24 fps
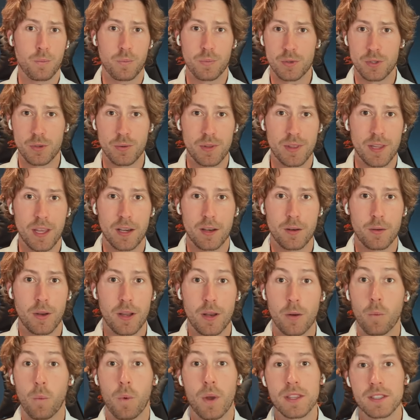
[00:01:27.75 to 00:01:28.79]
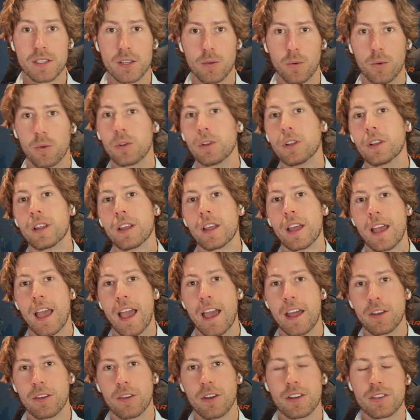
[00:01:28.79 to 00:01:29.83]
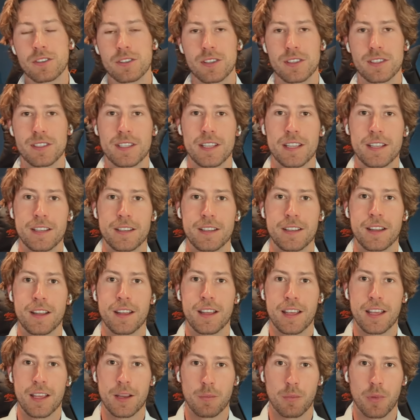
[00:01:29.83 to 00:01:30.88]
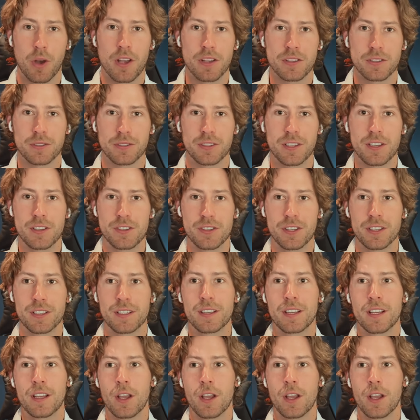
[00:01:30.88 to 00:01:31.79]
doing that in Want It All and not just in Parcel Ninja.